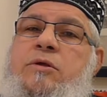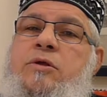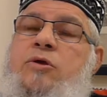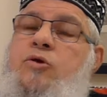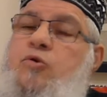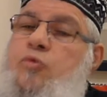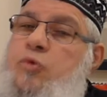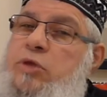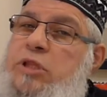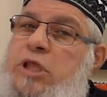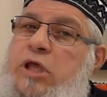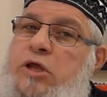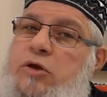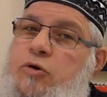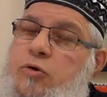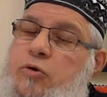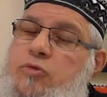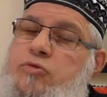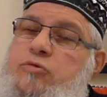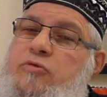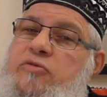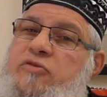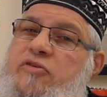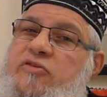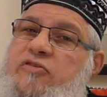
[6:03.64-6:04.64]
when I go
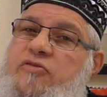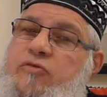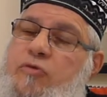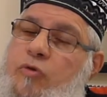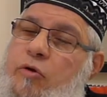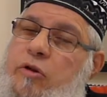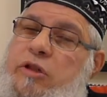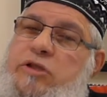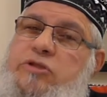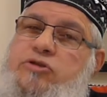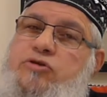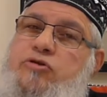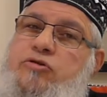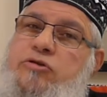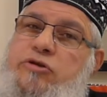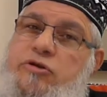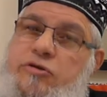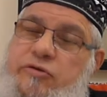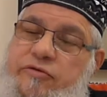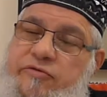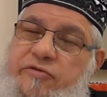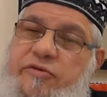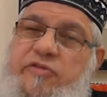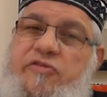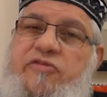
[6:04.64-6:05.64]
to this college or
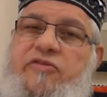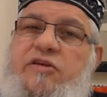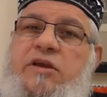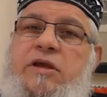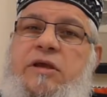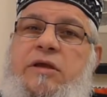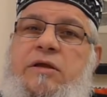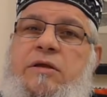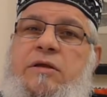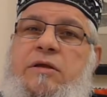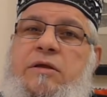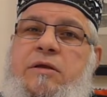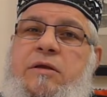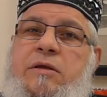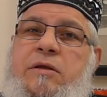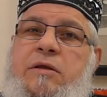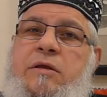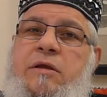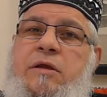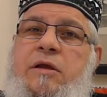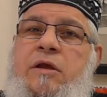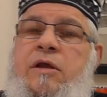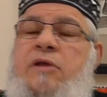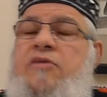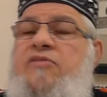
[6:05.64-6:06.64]
university,
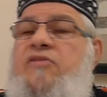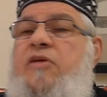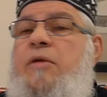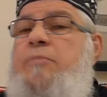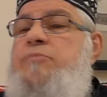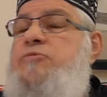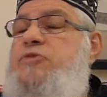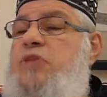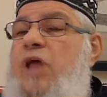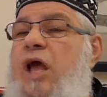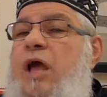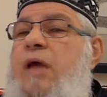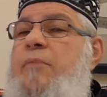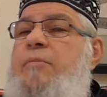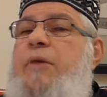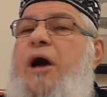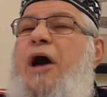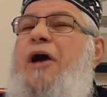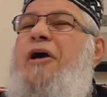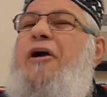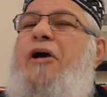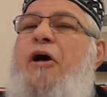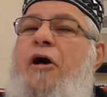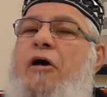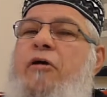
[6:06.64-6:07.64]
sometimes
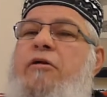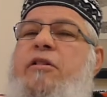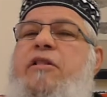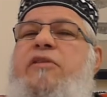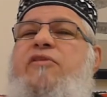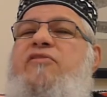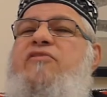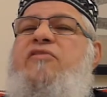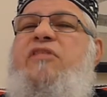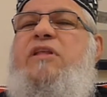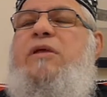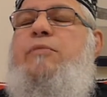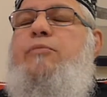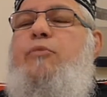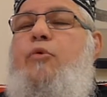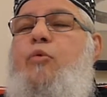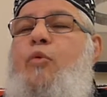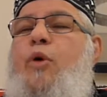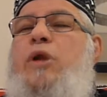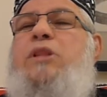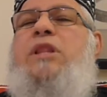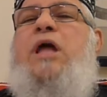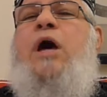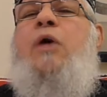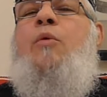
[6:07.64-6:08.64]
I hardly sleep
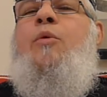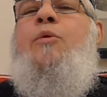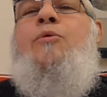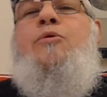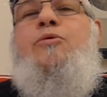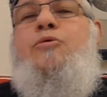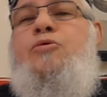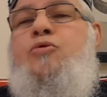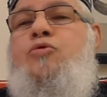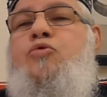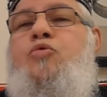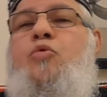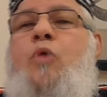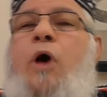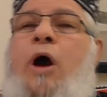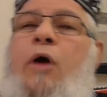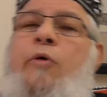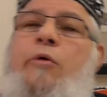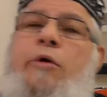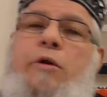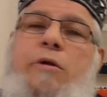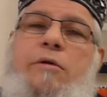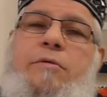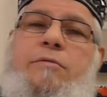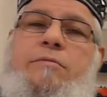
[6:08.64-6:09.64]
1 hour or 2
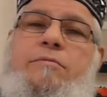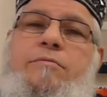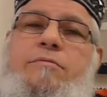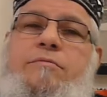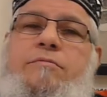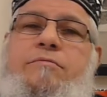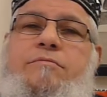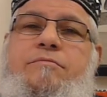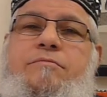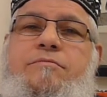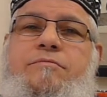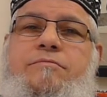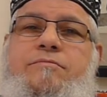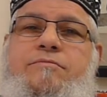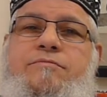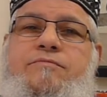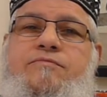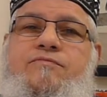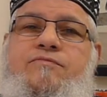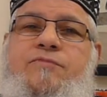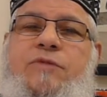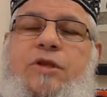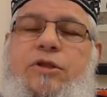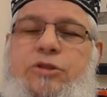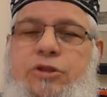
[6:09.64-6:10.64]
hours.
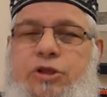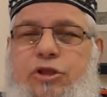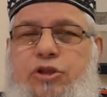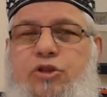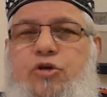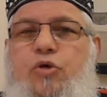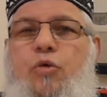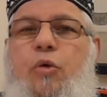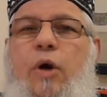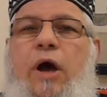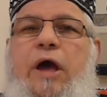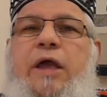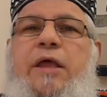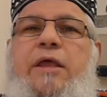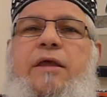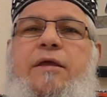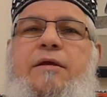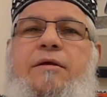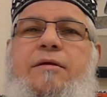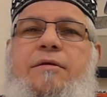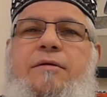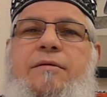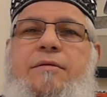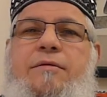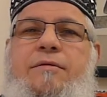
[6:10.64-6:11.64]
Do you know why?
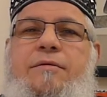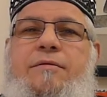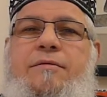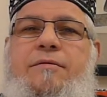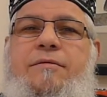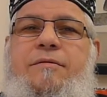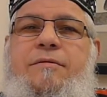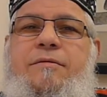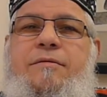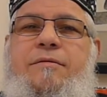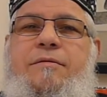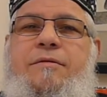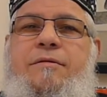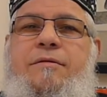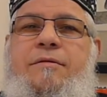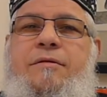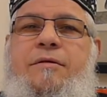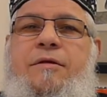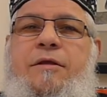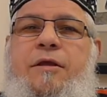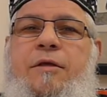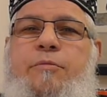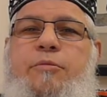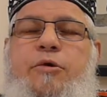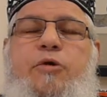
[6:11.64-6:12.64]

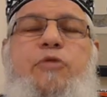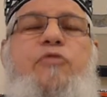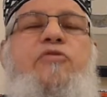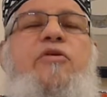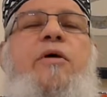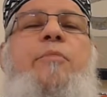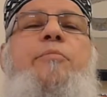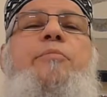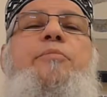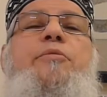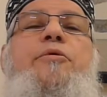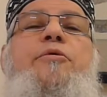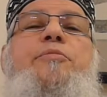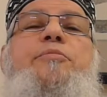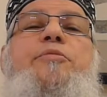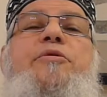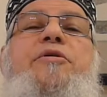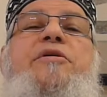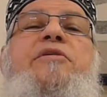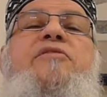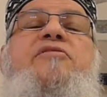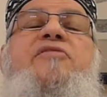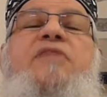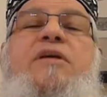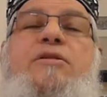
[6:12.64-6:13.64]
Because I'm
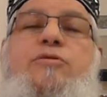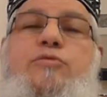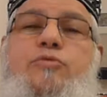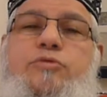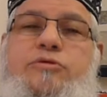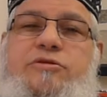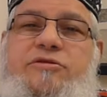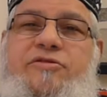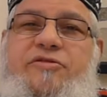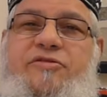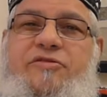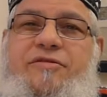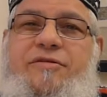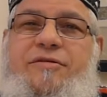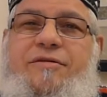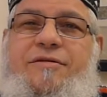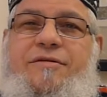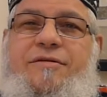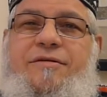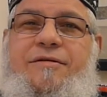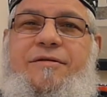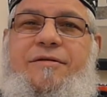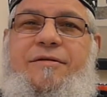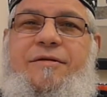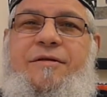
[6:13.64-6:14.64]
preparing sandwiches.
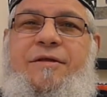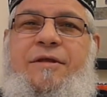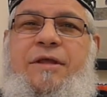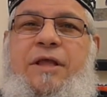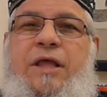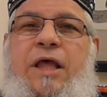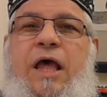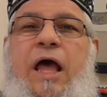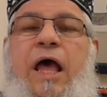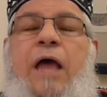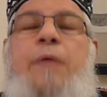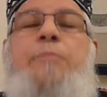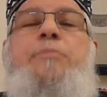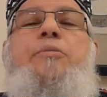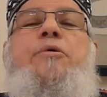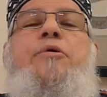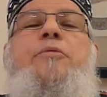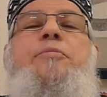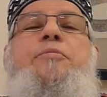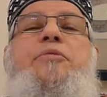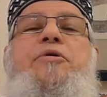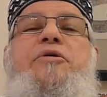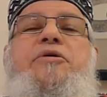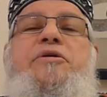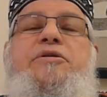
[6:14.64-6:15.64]
I'm
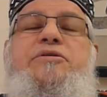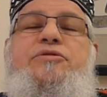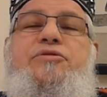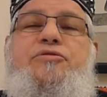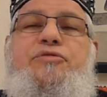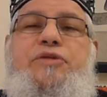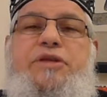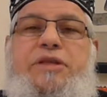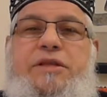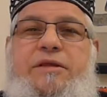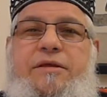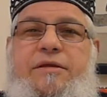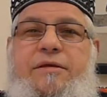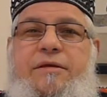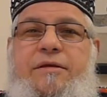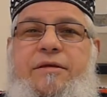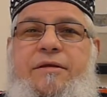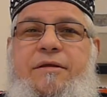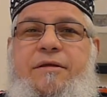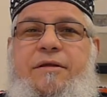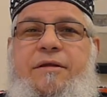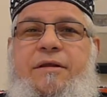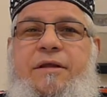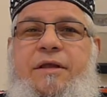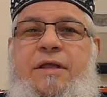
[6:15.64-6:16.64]
preparing drink.
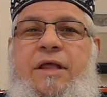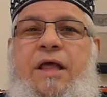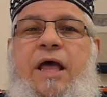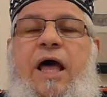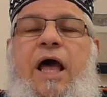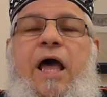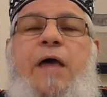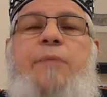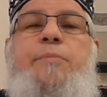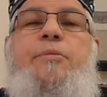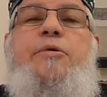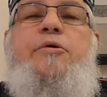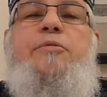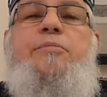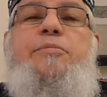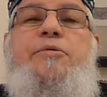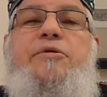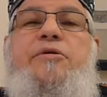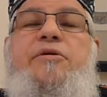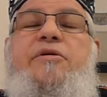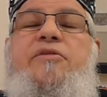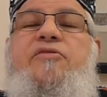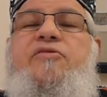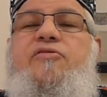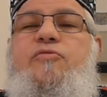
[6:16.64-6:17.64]
I'm
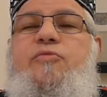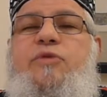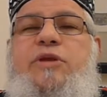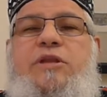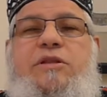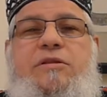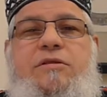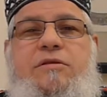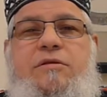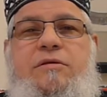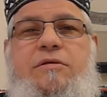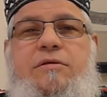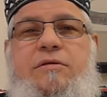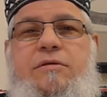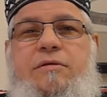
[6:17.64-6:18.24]
preparing sweet.